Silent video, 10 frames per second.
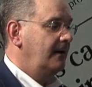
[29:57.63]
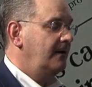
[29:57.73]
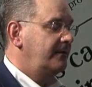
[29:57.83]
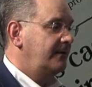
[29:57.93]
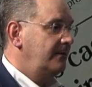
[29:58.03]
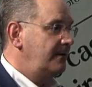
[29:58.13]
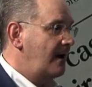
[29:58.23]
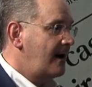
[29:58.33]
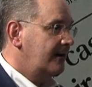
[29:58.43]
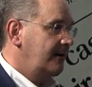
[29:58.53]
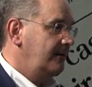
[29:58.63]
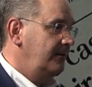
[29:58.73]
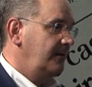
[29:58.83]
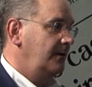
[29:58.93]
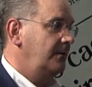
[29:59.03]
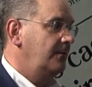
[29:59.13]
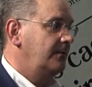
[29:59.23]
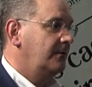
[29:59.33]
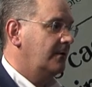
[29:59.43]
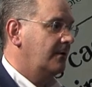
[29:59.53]
is to not continue
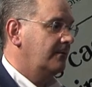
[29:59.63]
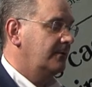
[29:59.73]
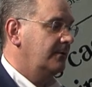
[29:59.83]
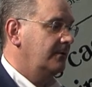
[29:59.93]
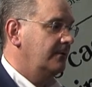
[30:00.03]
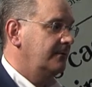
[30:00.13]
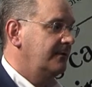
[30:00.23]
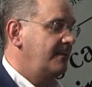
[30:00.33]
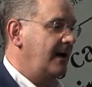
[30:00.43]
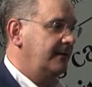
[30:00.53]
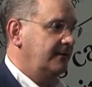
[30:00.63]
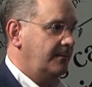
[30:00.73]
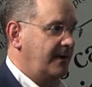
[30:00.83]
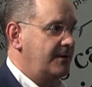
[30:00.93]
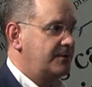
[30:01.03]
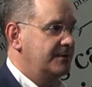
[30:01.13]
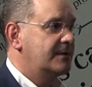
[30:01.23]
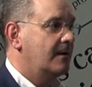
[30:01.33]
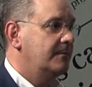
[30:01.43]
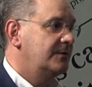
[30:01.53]
to demand that the
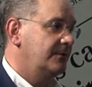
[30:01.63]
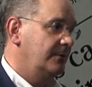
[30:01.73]
patients come